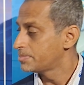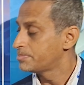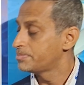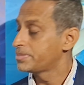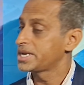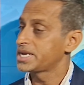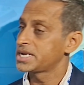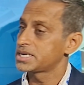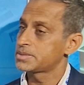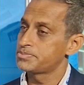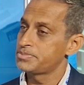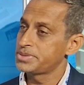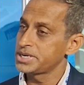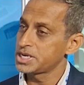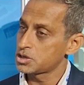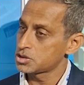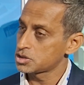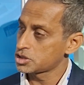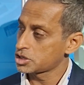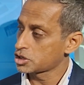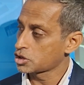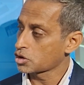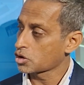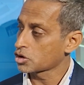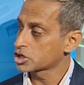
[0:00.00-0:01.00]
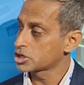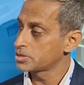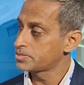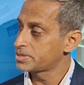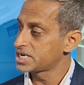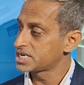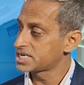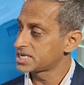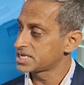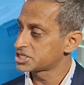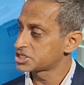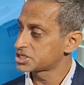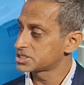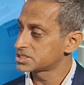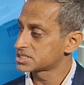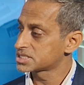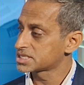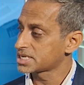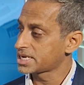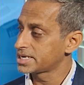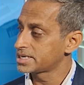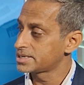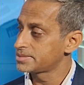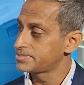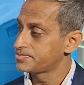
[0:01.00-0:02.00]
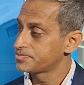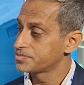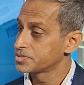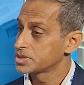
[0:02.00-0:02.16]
may it be on the documentation side,